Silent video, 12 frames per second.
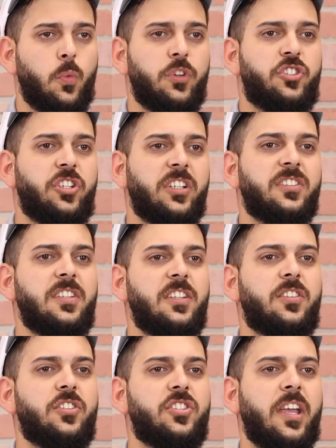would just need
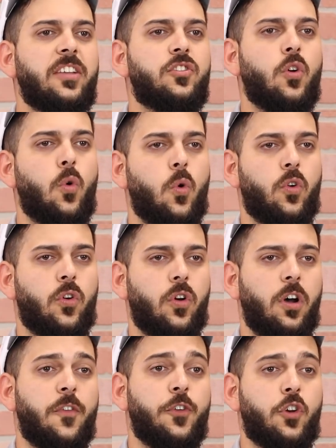to change the order of your